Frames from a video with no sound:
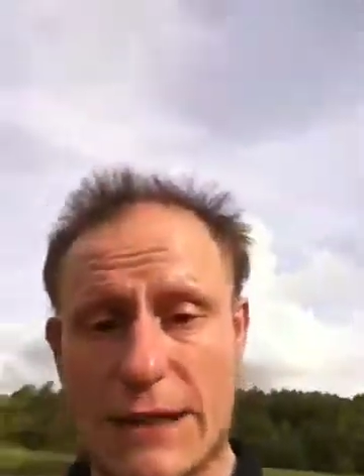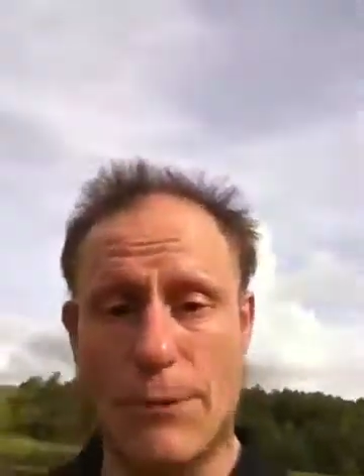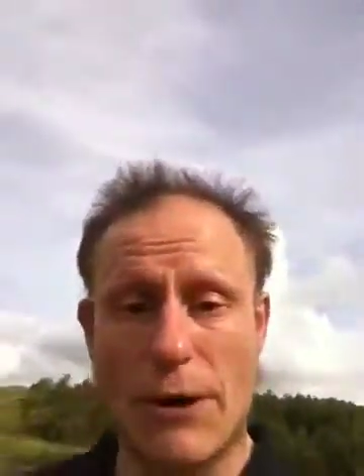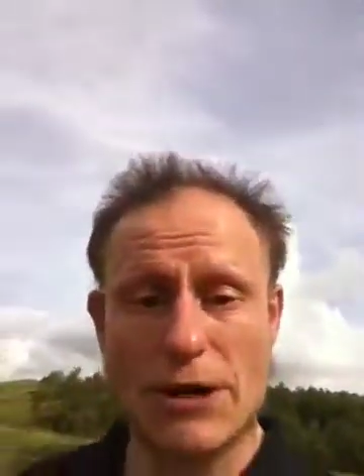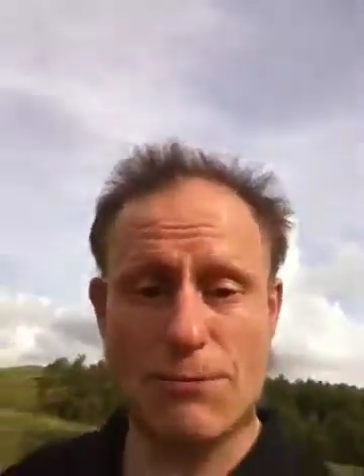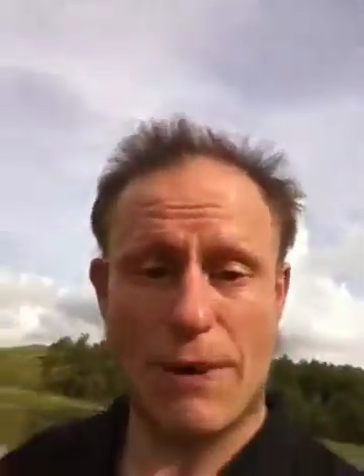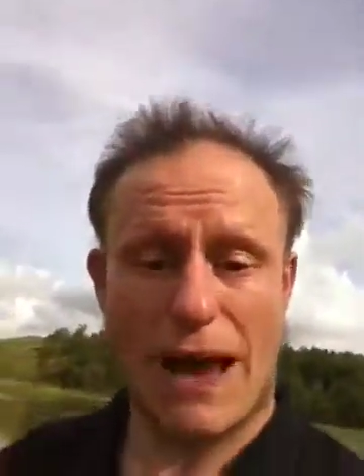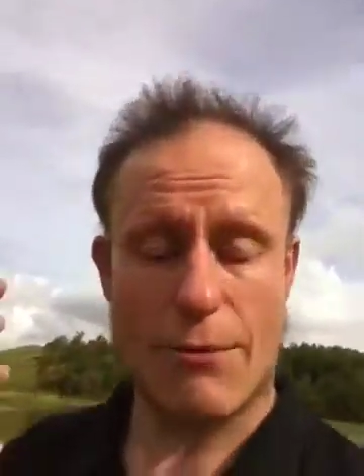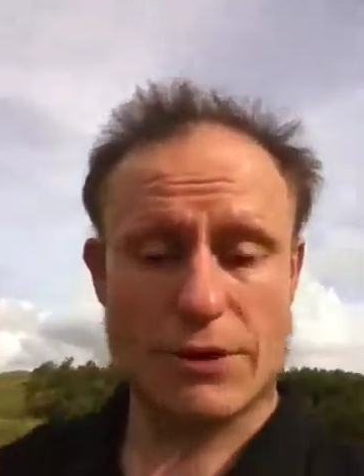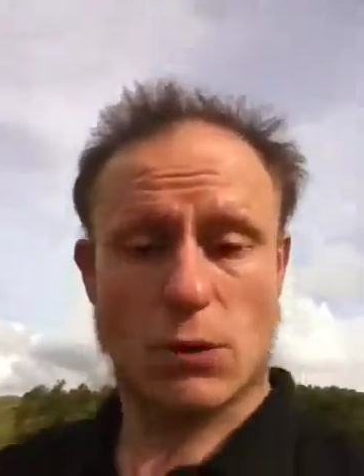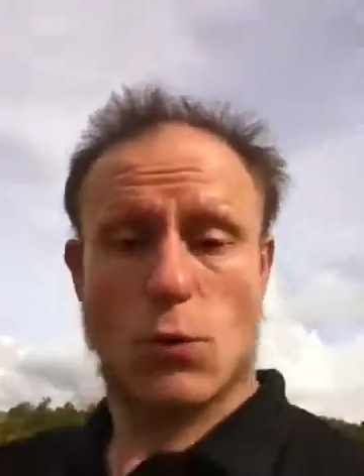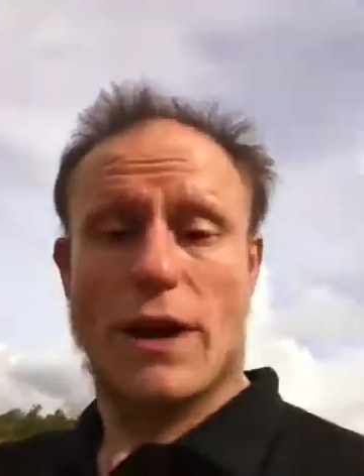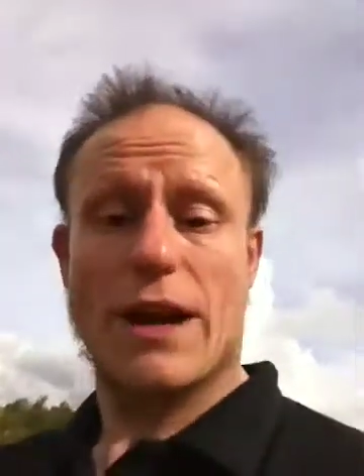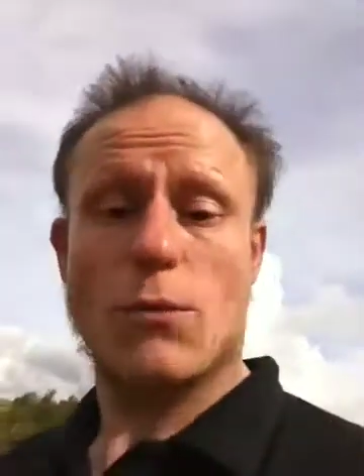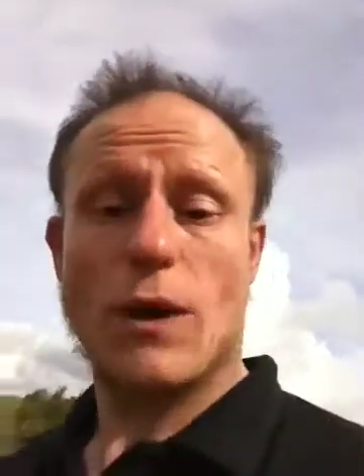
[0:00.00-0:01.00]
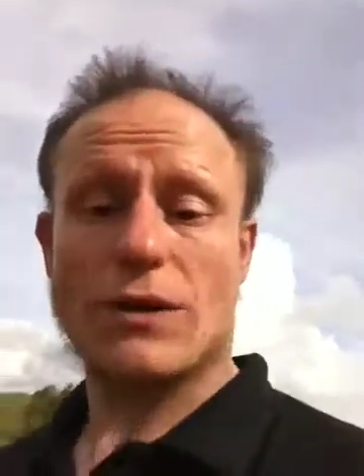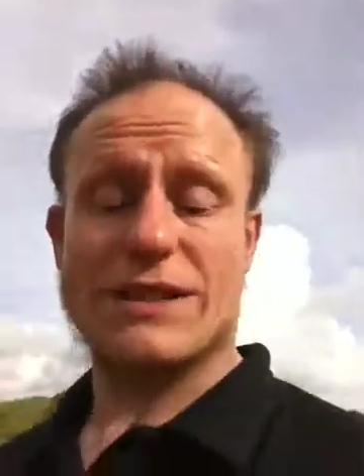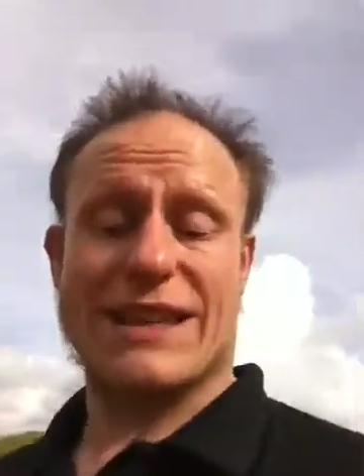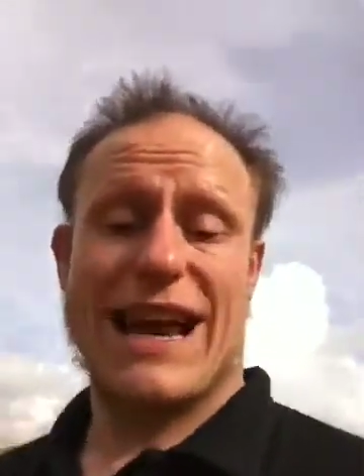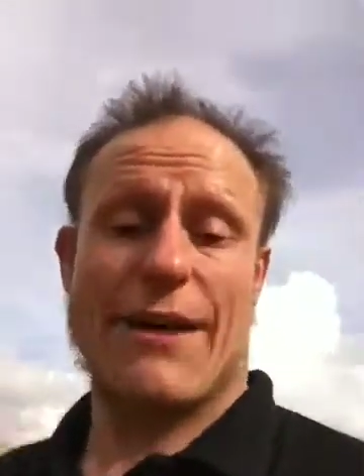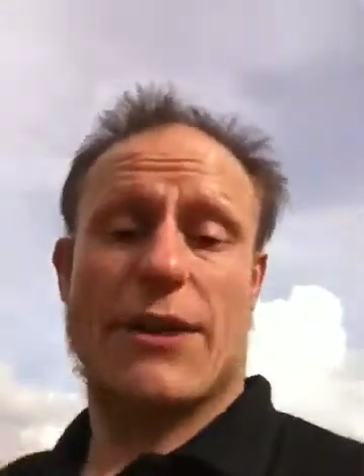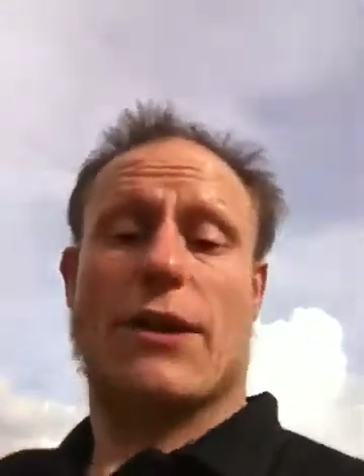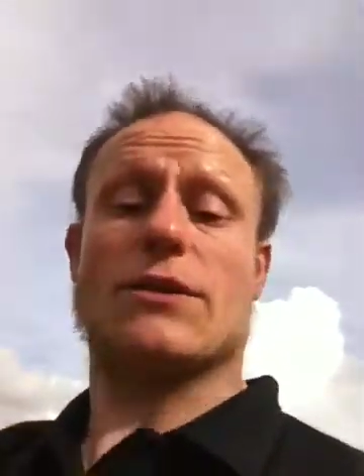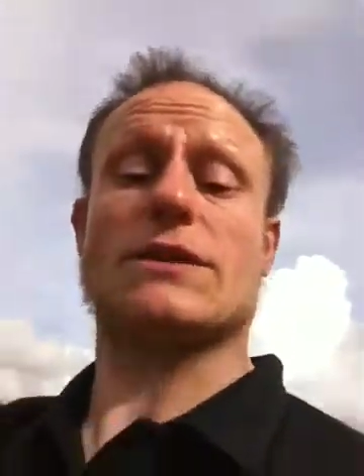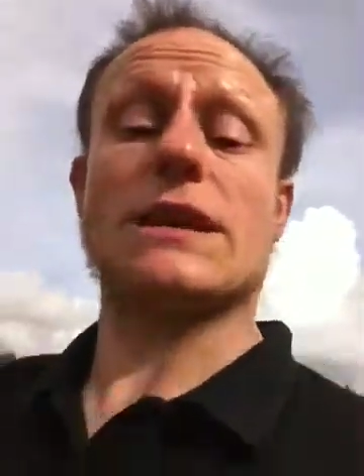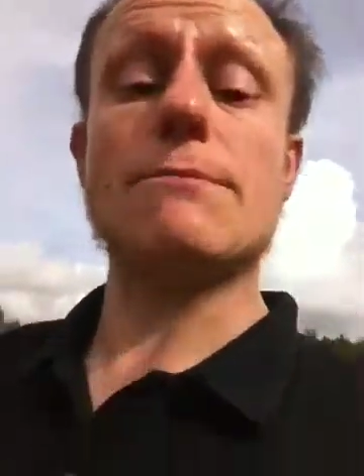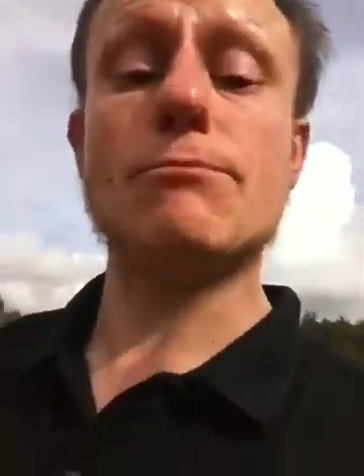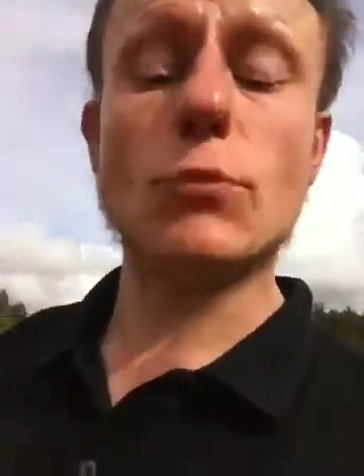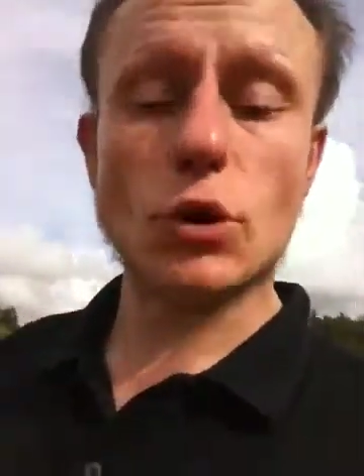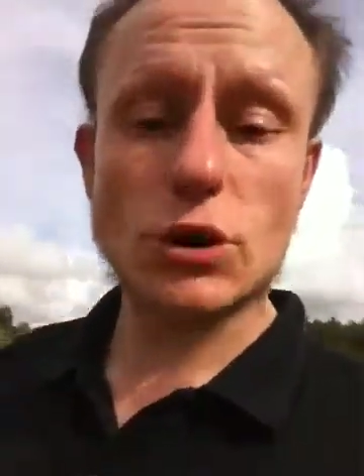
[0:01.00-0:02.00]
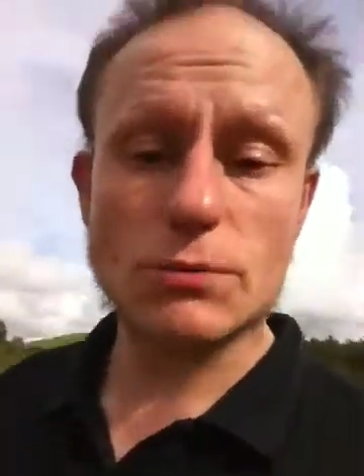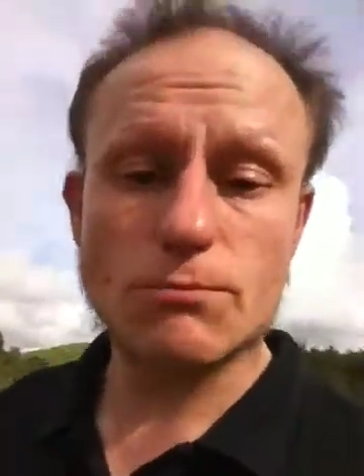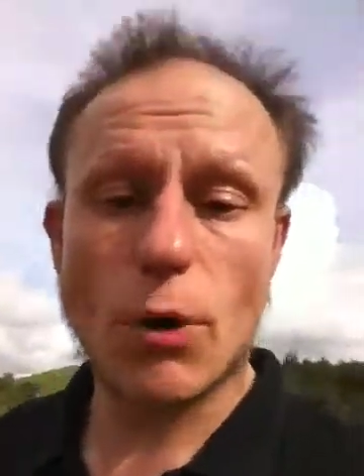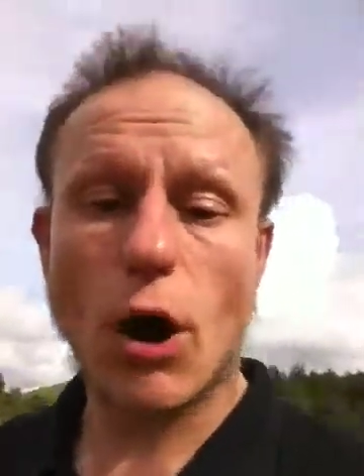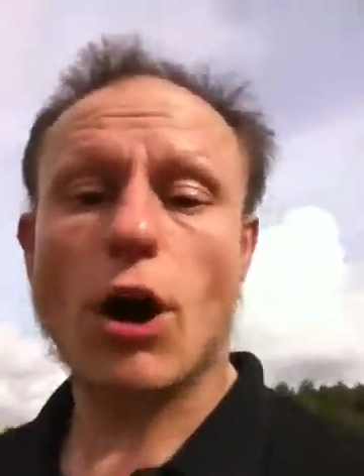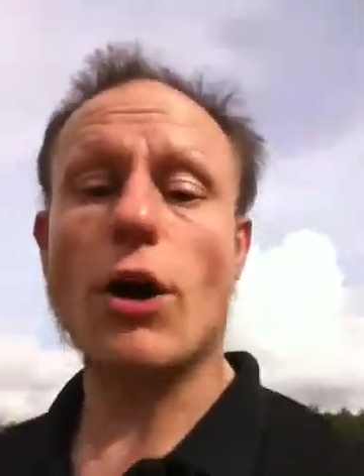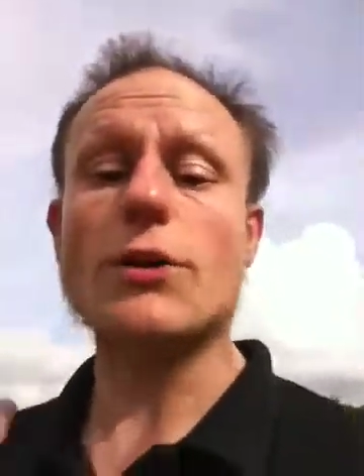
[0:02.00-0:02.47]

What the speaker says: experienced pair which are working well together, you'll see much more